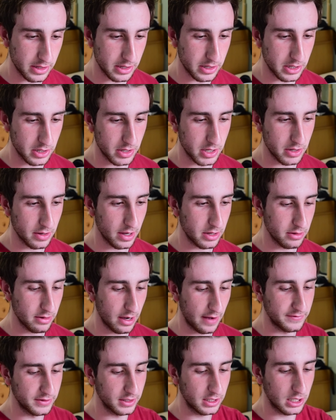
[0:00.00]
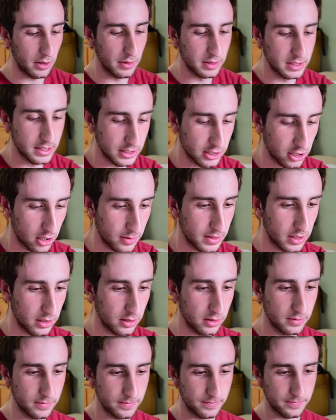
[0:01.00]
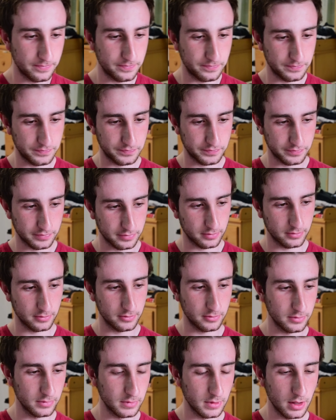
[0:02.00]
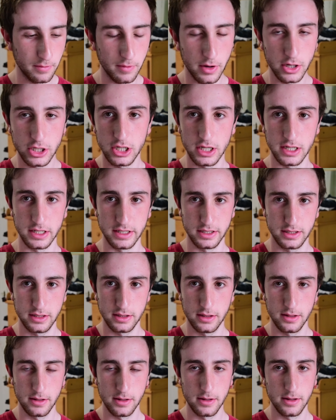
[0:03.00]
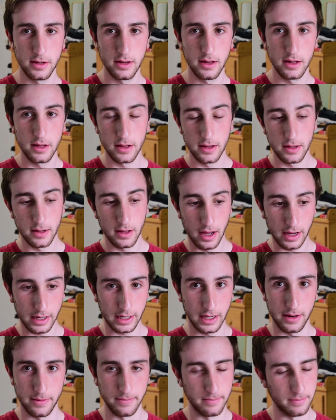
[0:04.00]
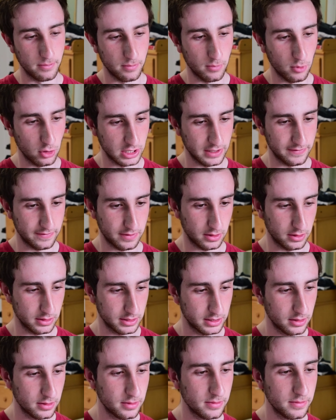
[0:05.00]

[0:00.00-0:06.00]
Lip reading: You have to go into the terminal, which is, again, more difficult.